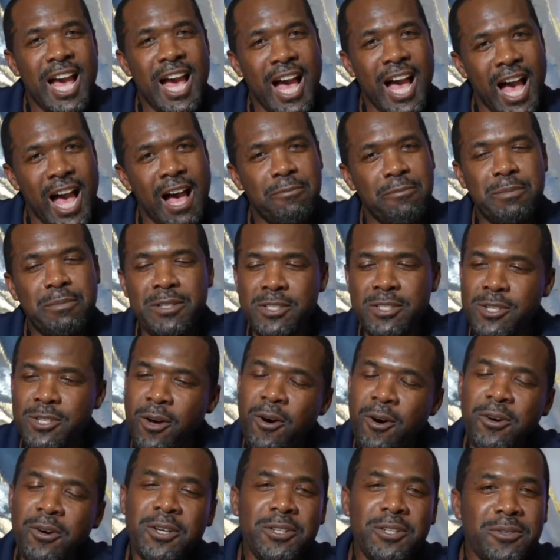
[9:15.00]
I've been
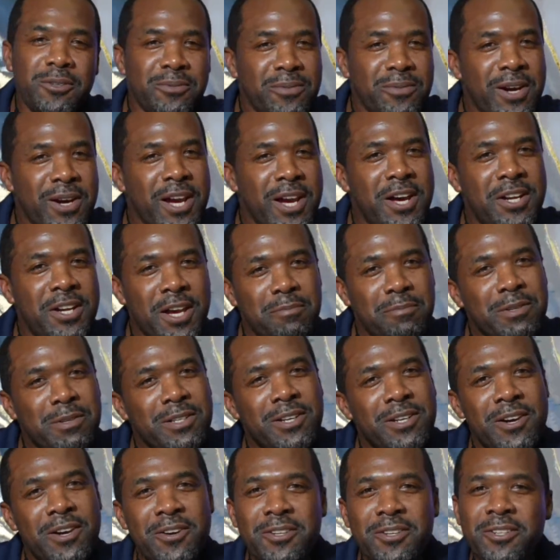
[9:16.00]
talking around, I've been
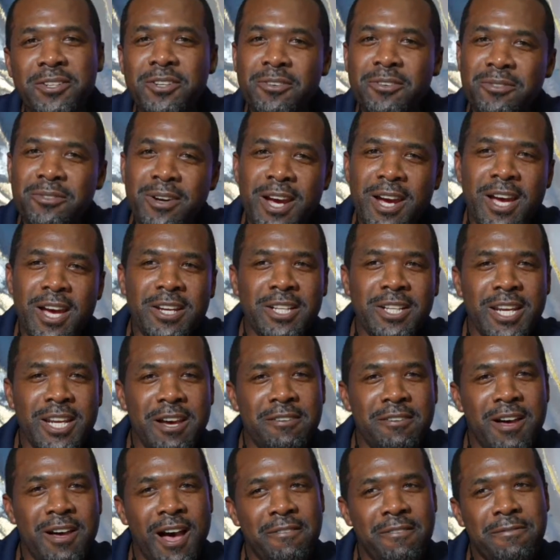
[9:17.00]
learning around, and
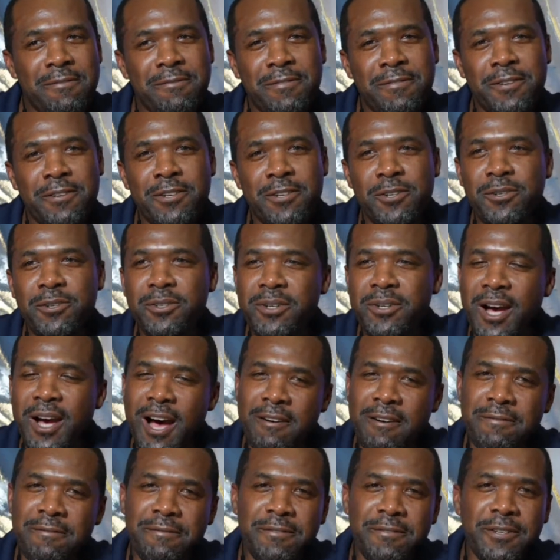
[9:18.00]
I feel
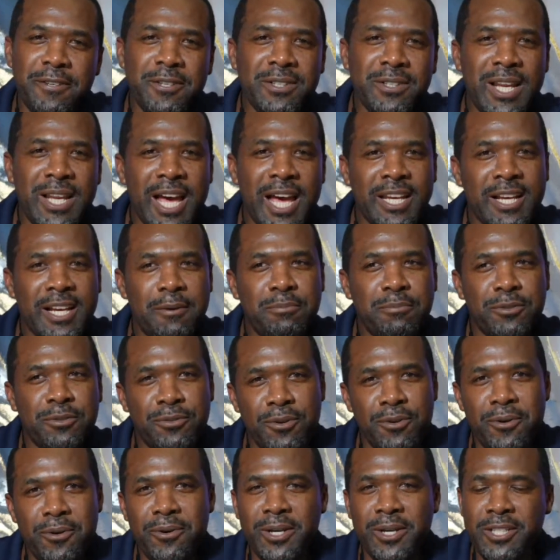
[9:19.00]
like I'm
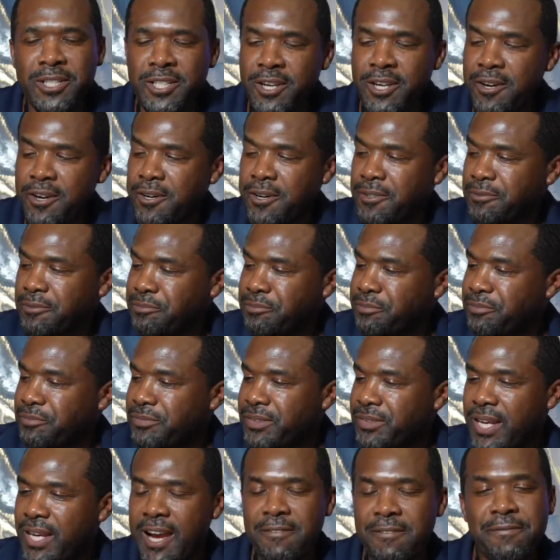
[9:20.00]
growing, y'all.
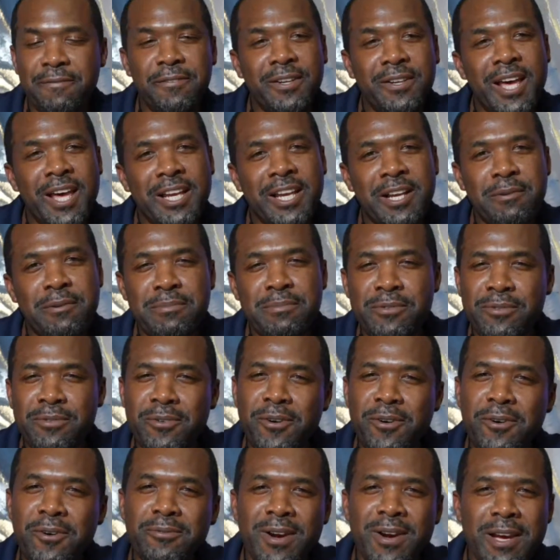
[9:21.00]
I feel like I'm
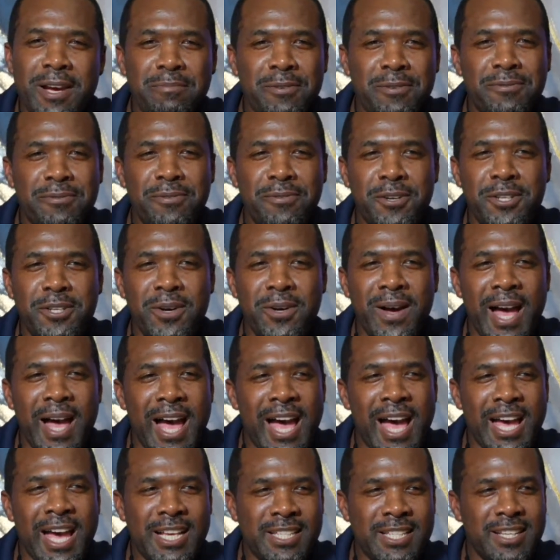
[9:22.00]
growing right before your
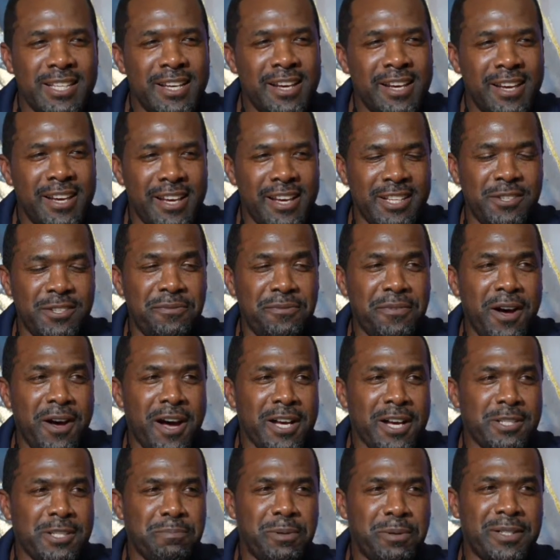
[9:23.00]
eyes as
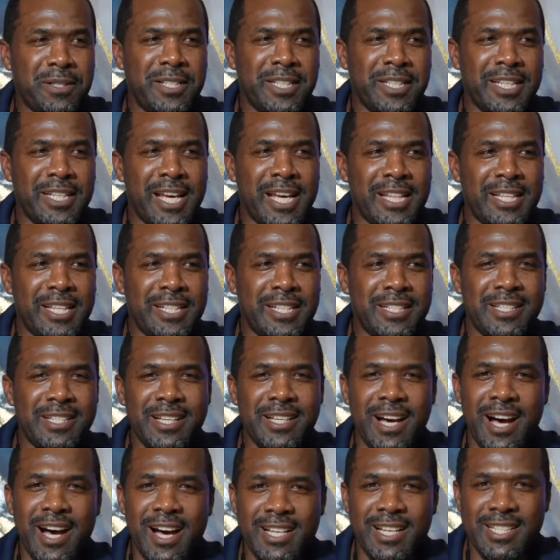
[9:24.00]
far as putting together this
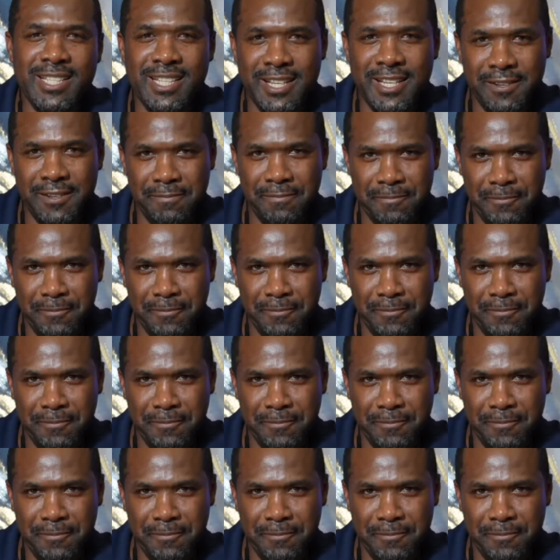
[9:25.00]
content.